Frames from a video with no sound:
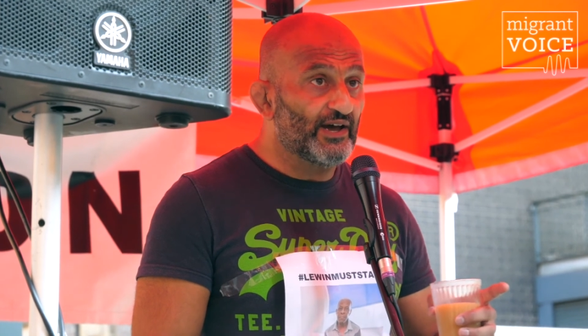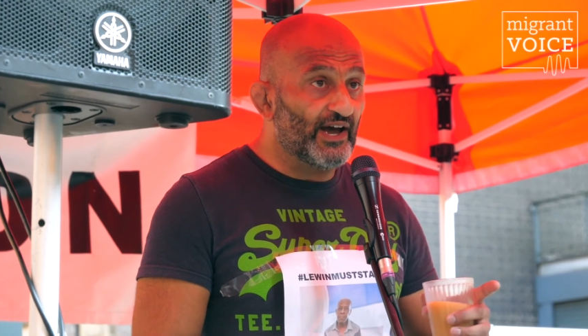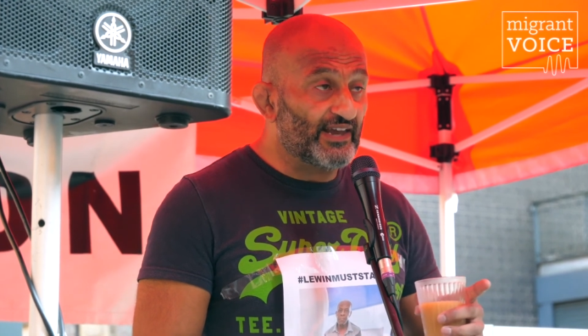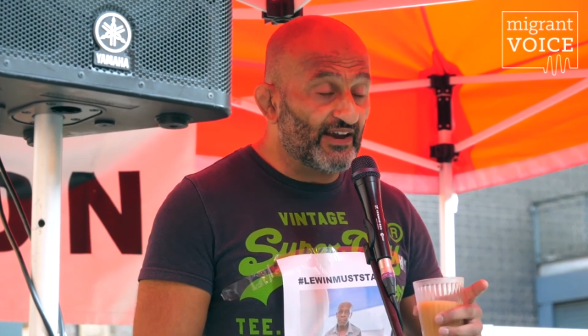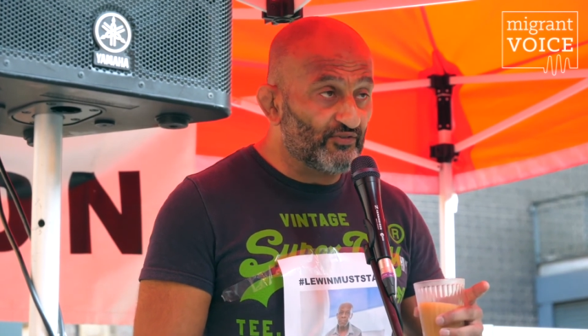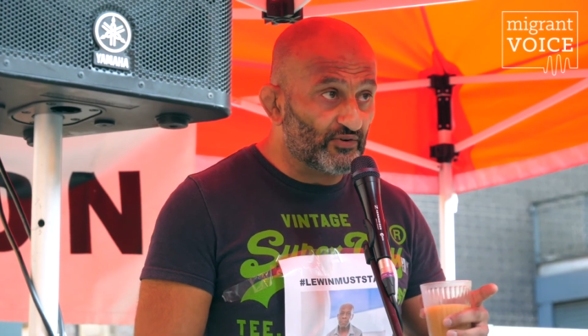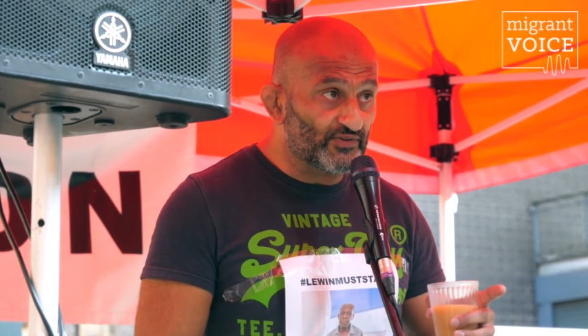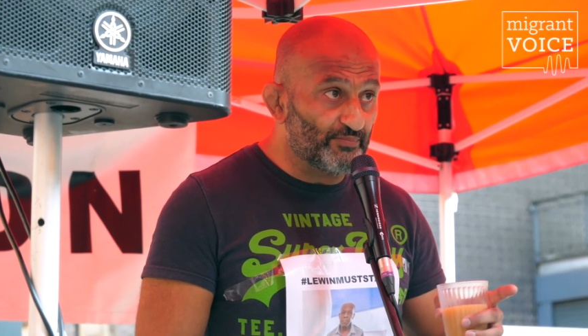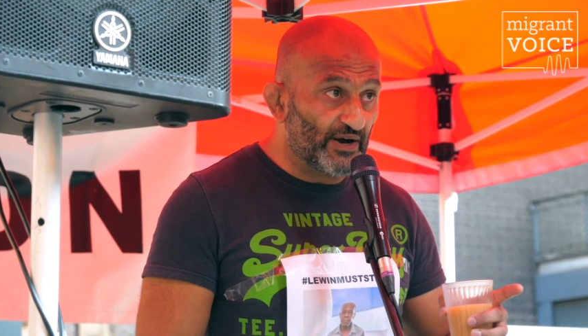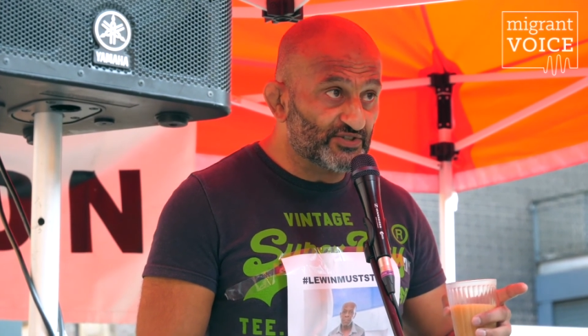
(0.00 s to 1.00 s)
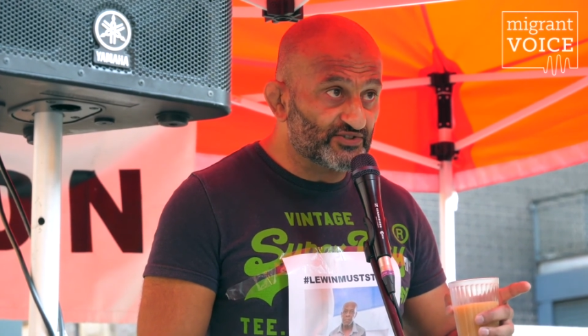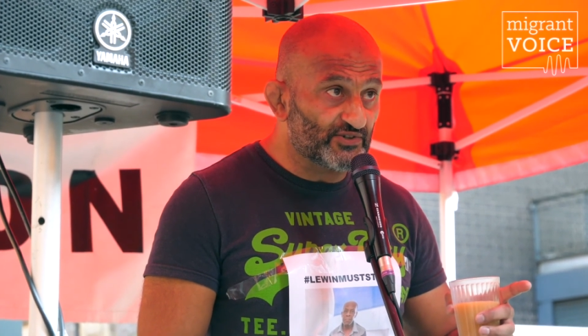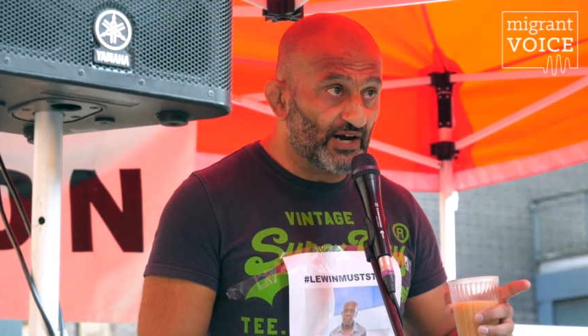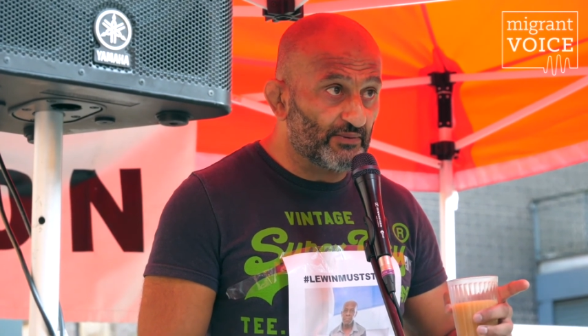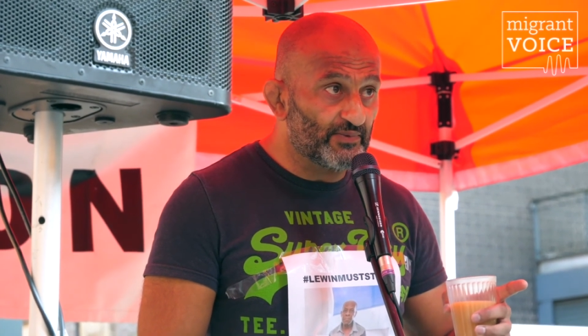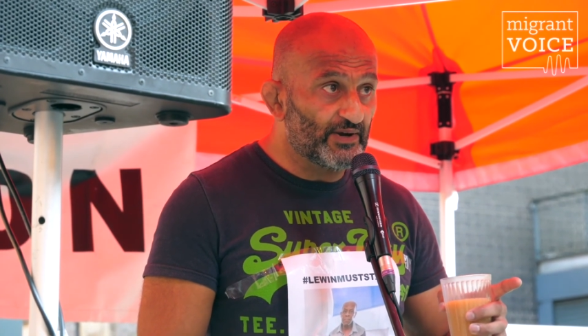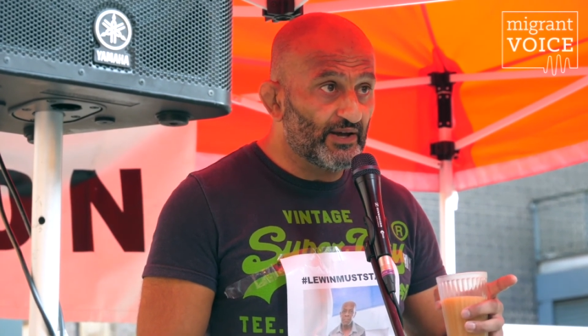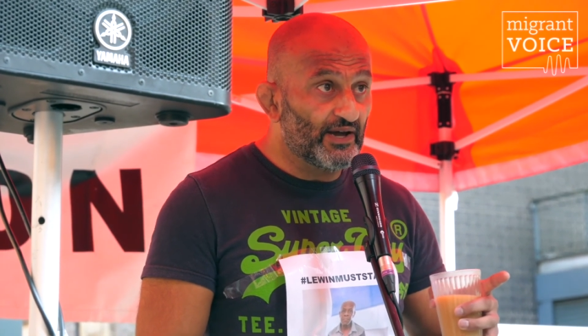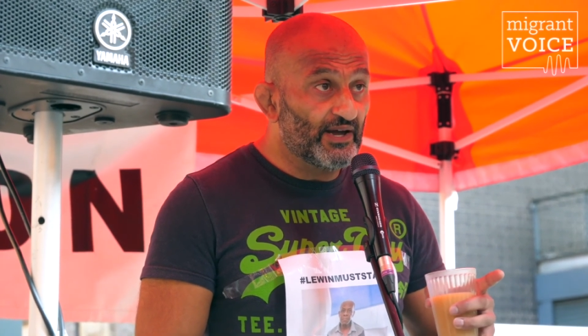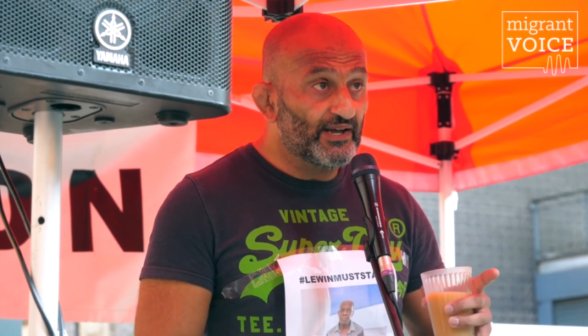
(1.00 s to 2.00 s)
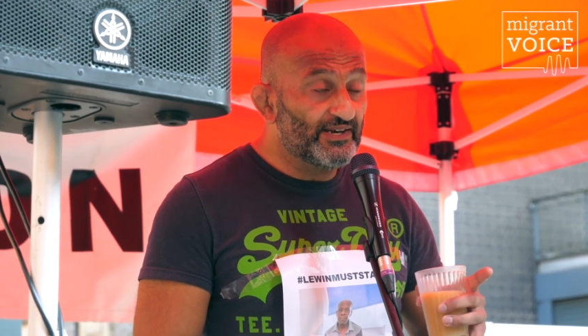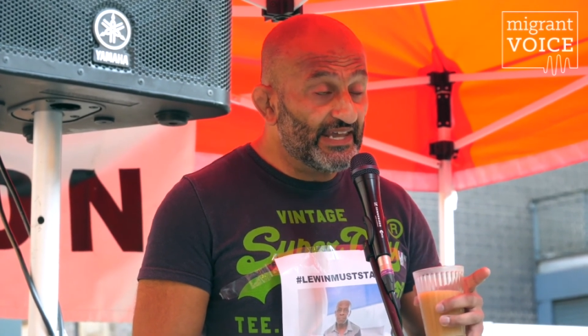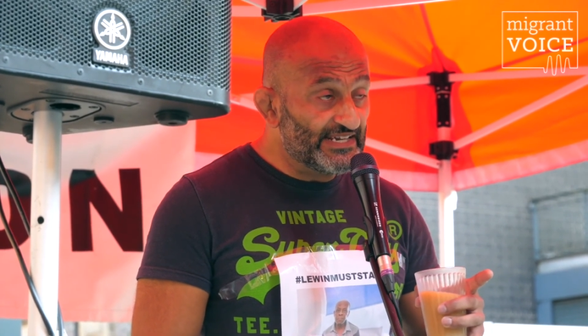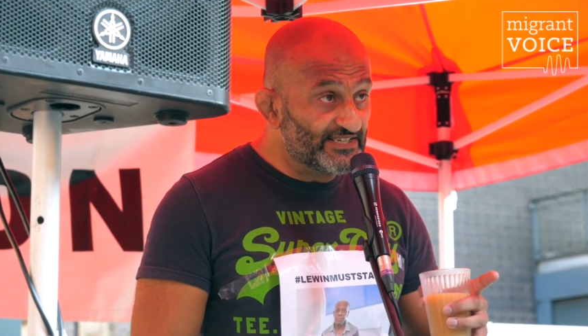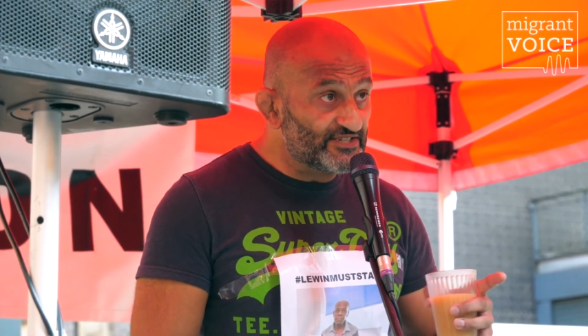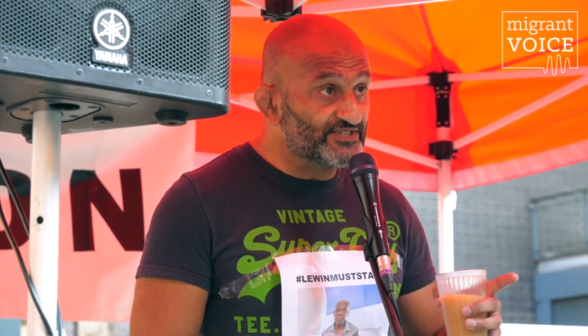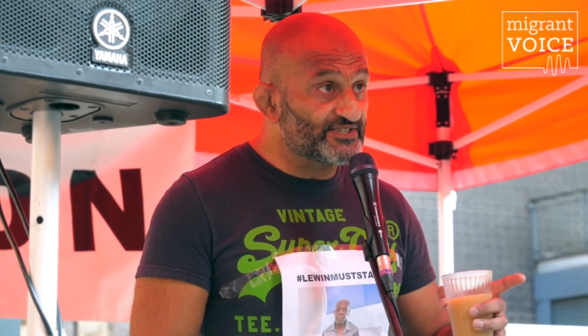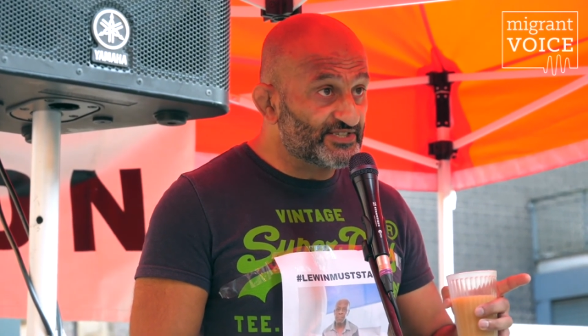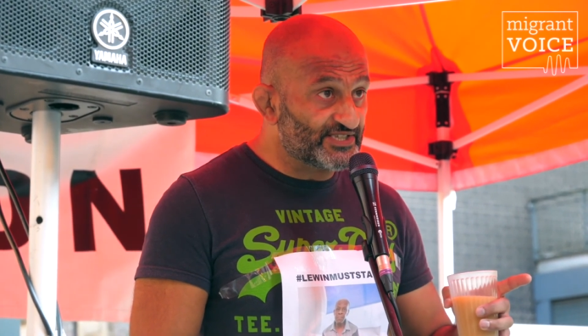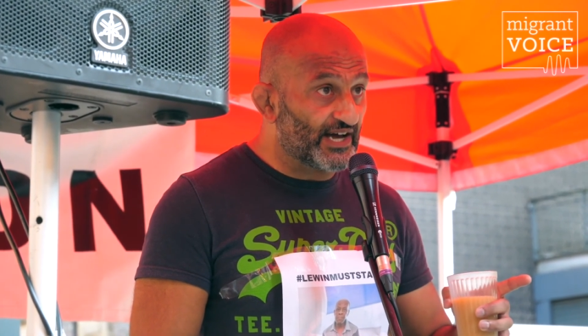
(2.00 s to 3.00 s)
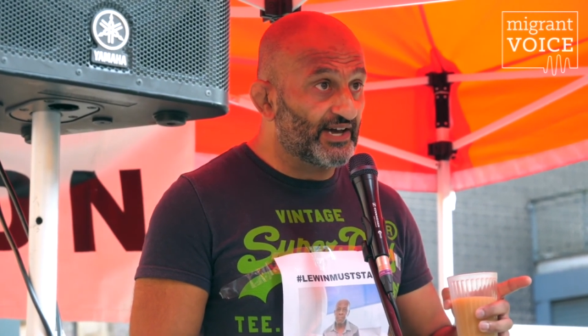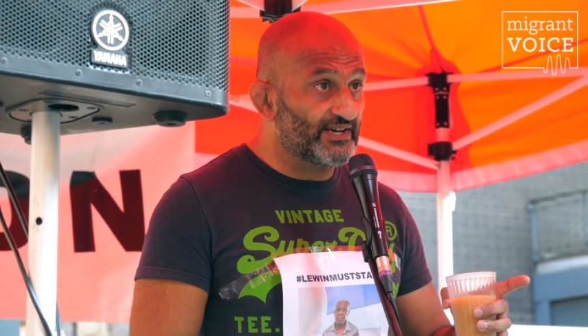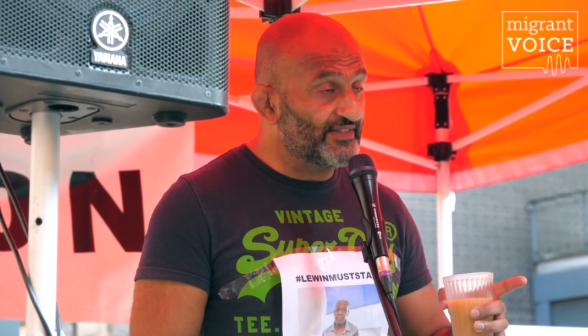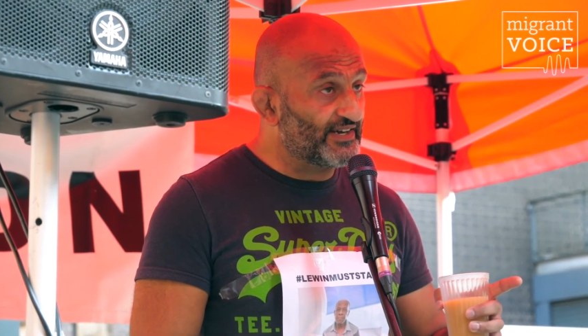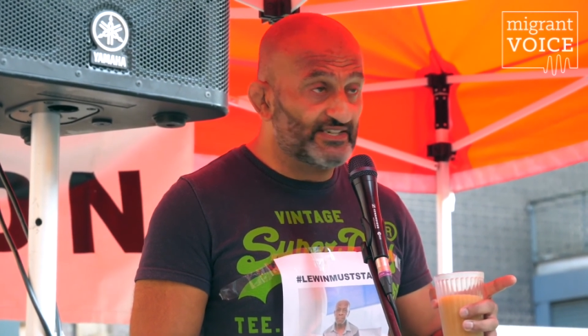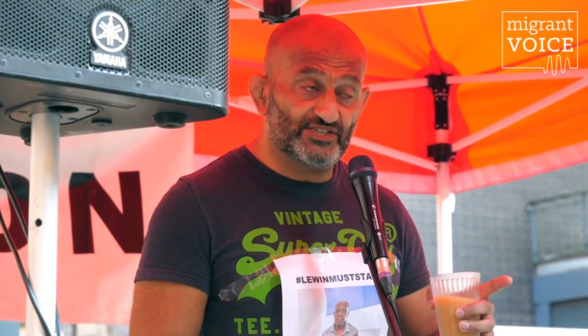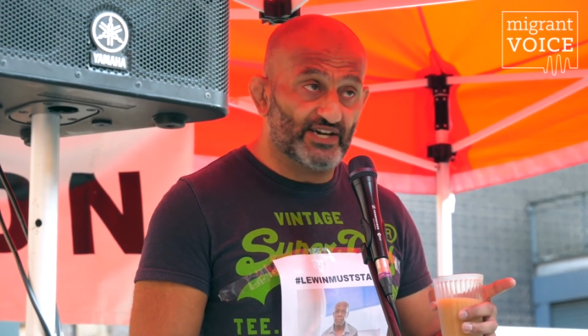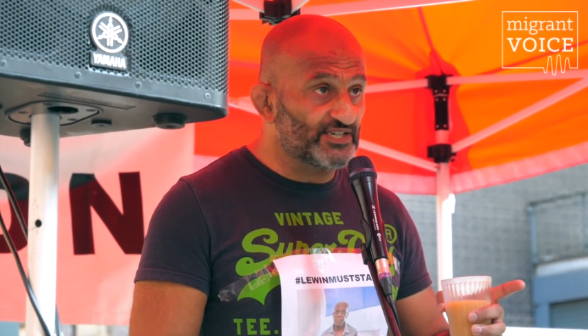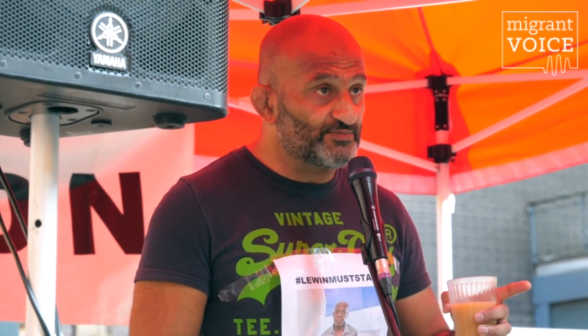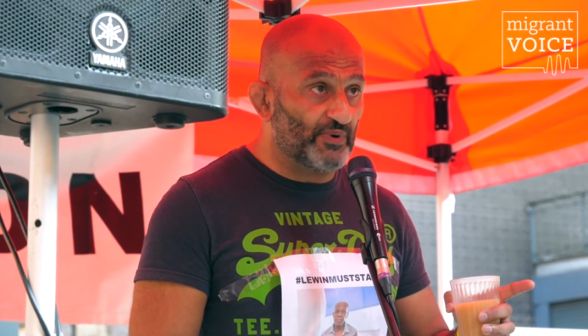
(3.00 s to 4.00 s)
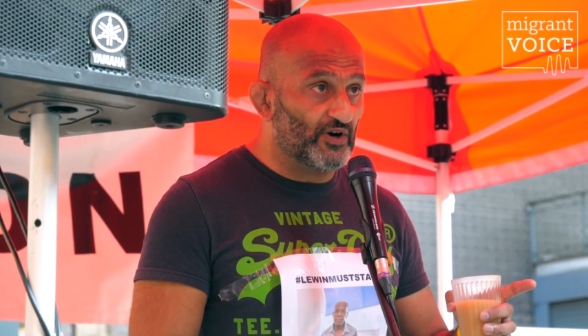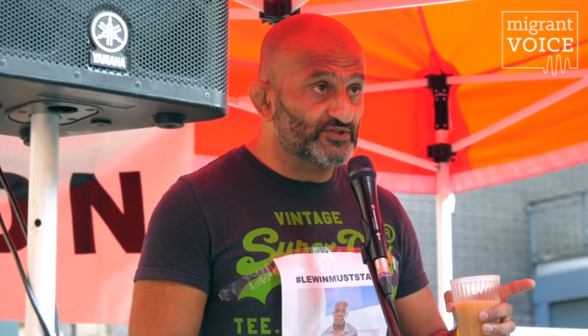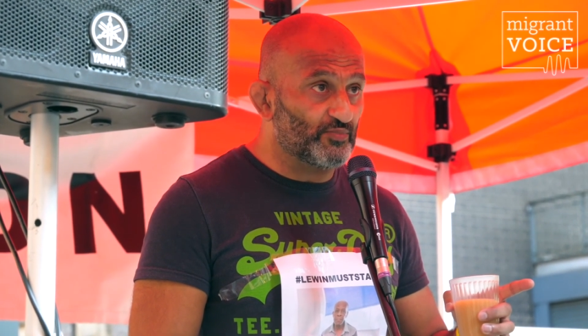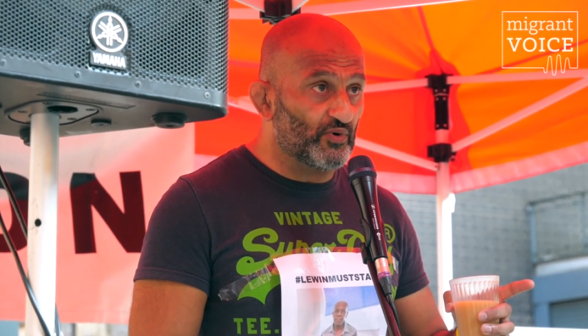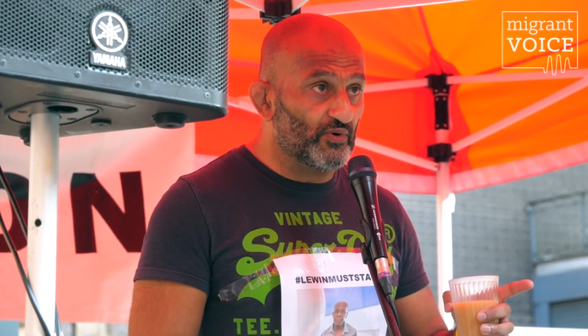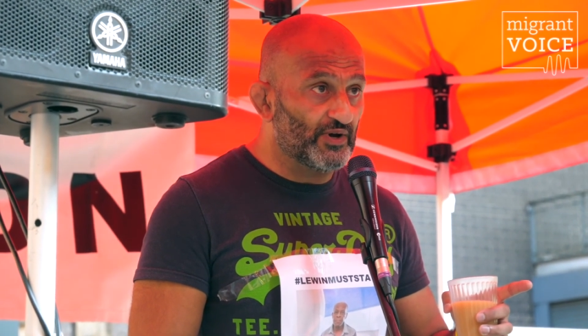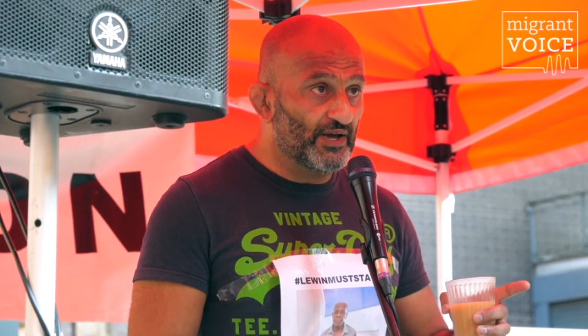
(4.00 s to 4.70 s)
And everyone on the bus stood up. Needless to say, they didn't check his passport.